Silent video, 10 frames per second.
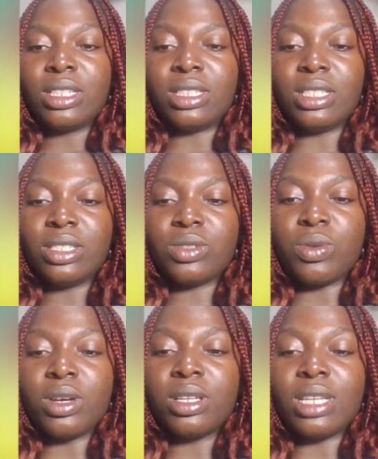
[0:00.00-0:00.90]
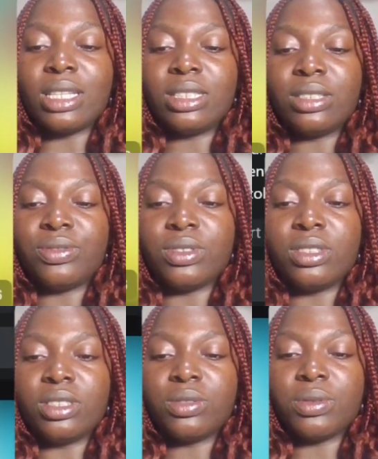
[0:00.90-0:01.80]
this one, I did it for
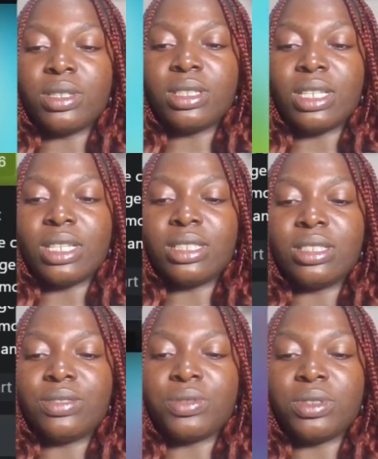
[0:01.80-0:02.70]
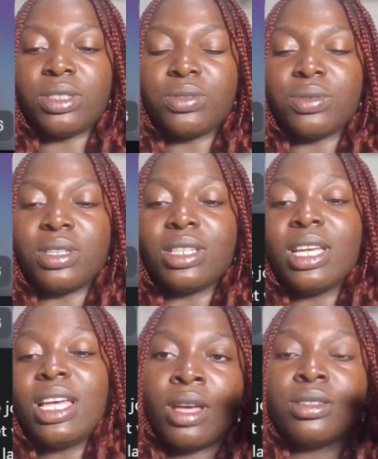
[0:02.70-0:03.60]
this one, I did it for this one.
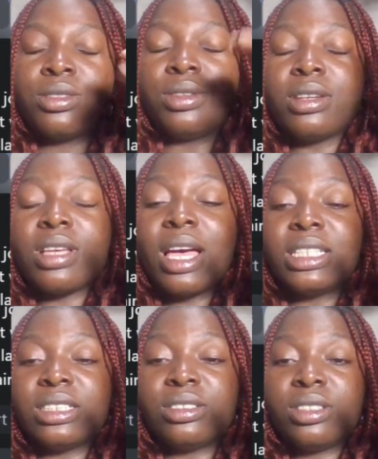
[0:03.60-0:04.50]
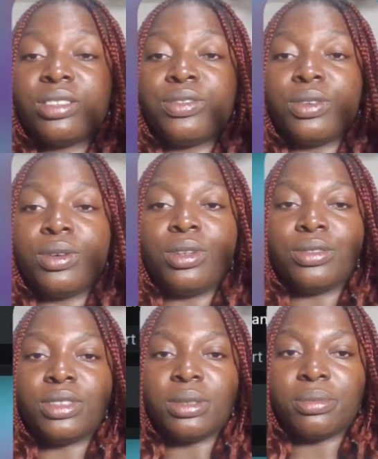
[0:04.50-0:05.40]
So that's how I generated for all
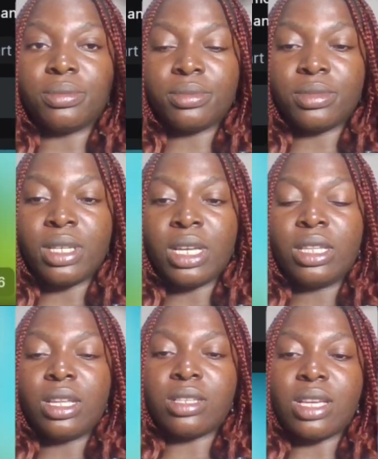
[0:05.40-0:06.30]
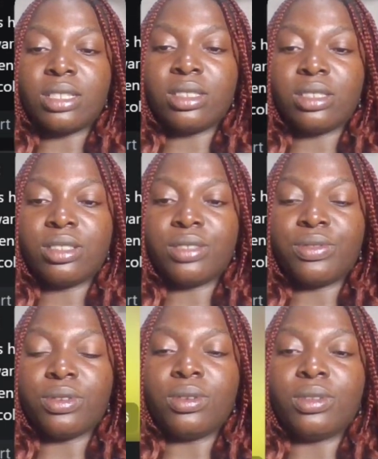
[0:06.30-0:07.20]
of them. That's how I generated
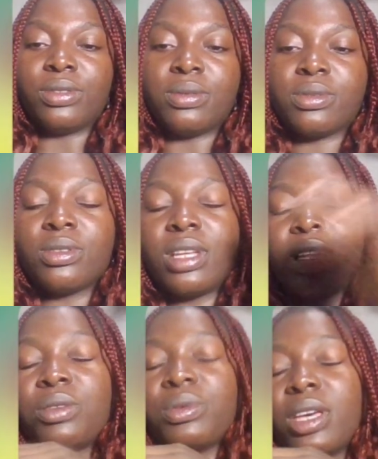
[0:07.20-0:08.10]
for all of them. So now that we